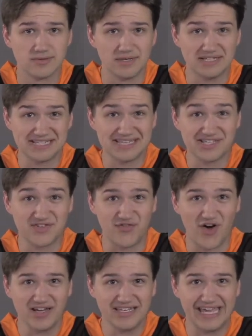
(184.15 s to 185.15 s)
Isn't this
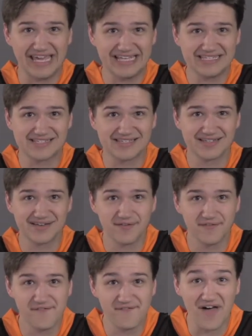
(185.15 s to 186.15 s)
fun, kids?
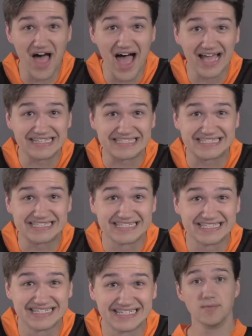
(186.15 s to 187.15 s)

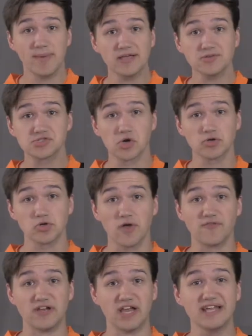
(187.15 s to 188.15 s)
Fonts! The Bengals started
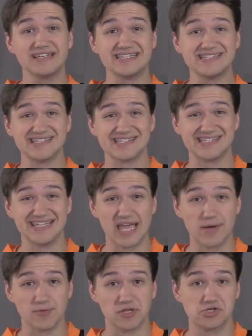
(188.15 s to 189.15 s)
off in
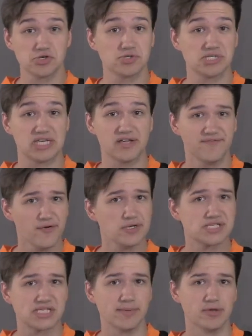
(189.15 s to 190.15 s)
1968 with a jersey kit very
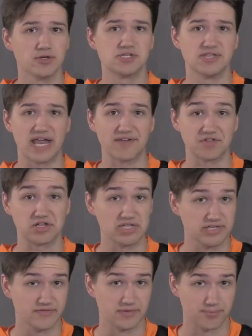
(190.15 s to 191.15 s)
similar to that of the
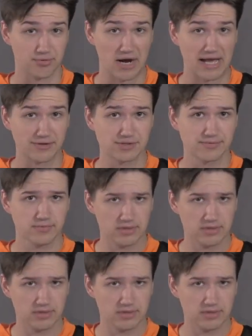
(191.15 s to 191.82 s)
Cleveland Browns.